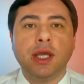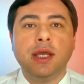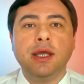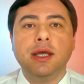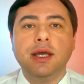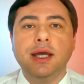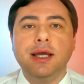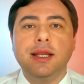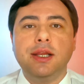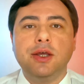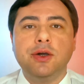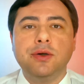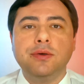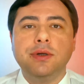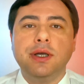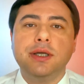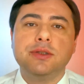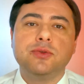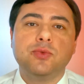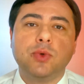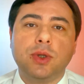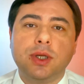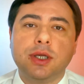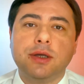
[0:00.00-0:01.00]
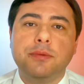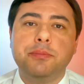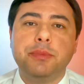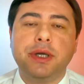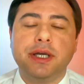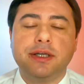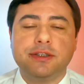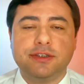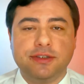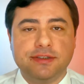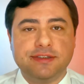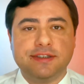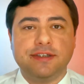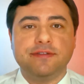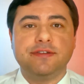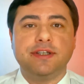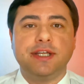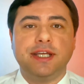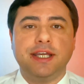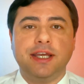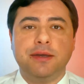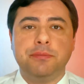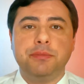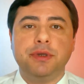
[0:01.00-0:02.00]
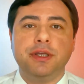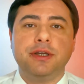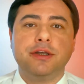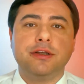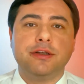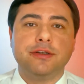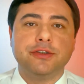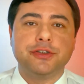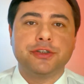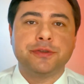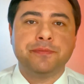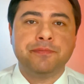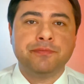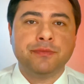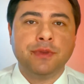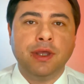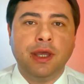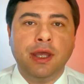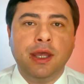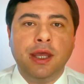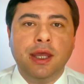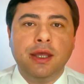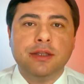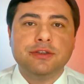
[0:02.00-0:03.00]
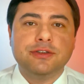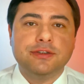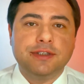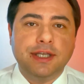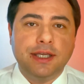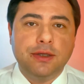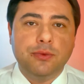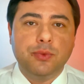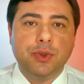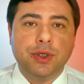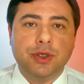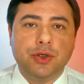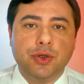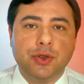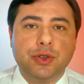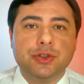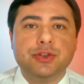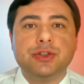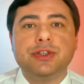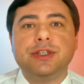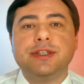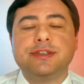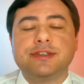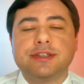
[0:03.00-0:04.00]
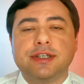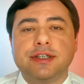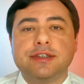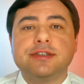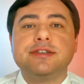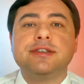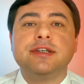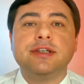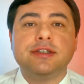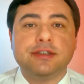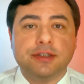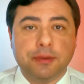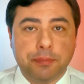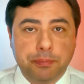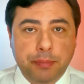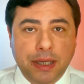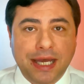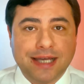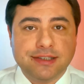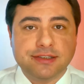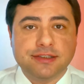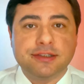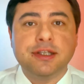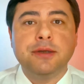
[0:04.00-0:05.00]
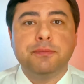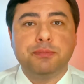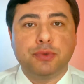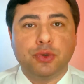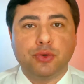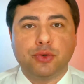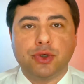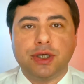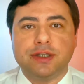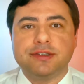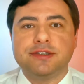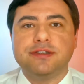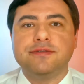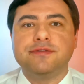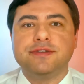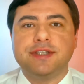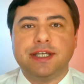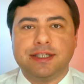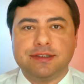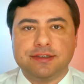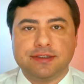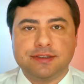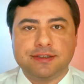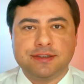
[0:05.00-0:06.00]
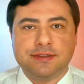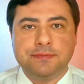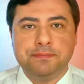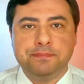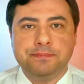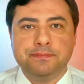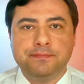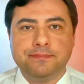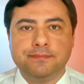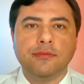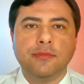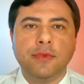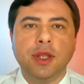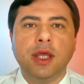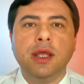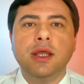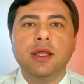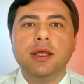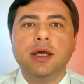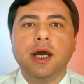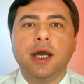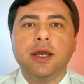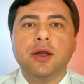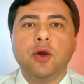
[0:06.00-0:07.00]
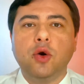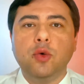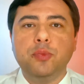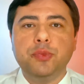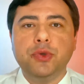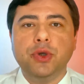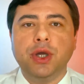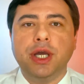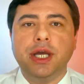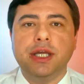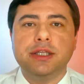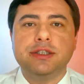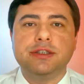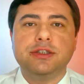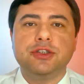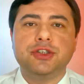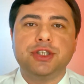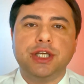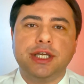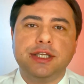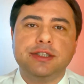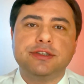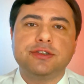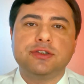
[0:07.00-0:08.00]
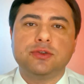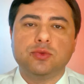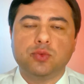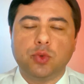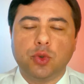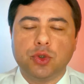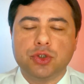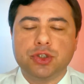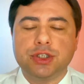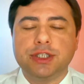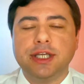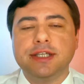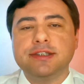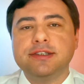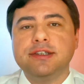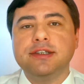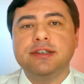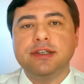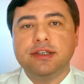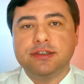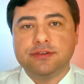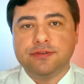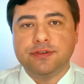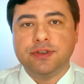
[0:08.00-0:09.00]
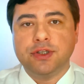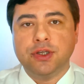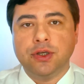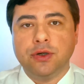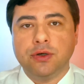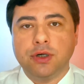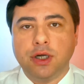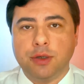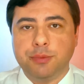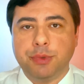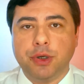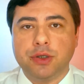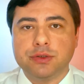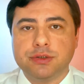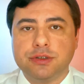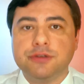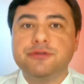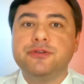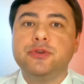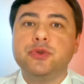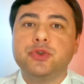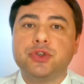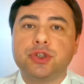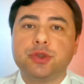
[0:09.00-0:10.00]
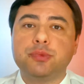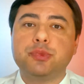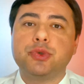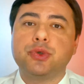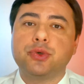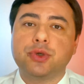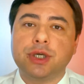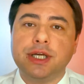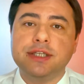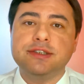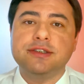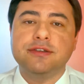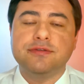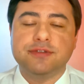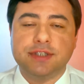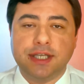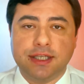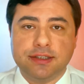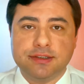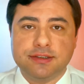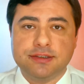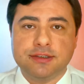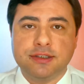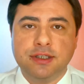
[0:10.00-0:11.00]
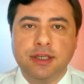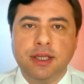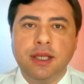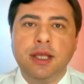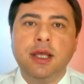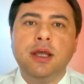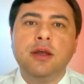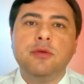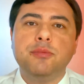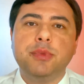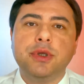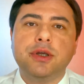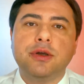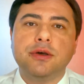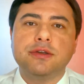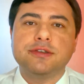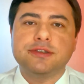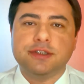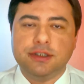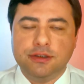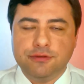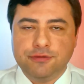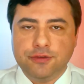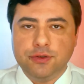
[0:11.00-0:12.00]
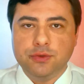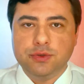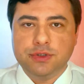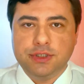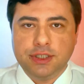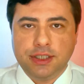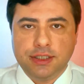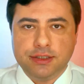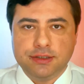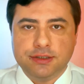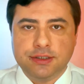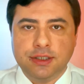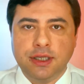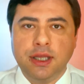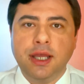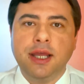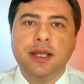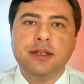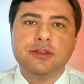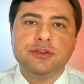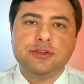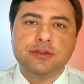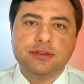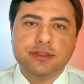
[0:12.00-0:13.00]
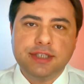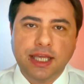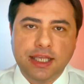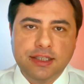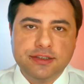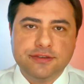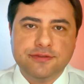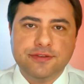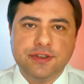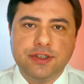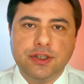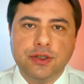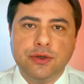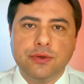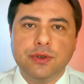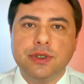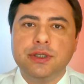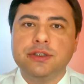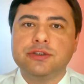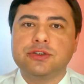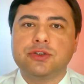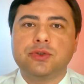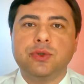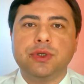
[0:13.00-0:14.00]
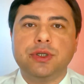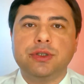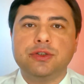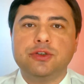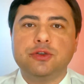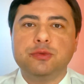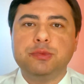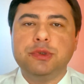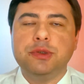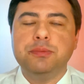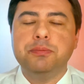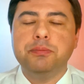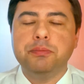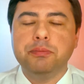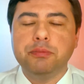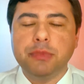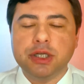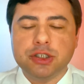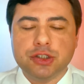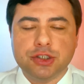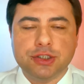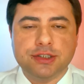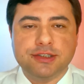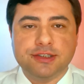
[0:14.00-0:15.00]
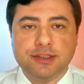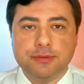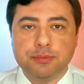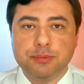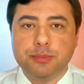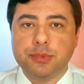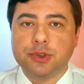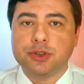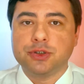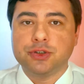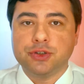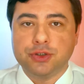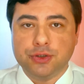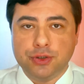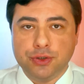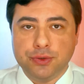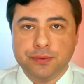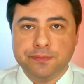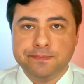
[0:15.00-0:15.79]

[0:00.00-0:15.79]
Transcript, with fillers: Hello and welcome back to 7amEnglish. Today we are going to discuss the past progressive tense. I hope you had the chance to watch yesterday's video about the future progressive tense, because if you did, today's video is going to be much simpler to you.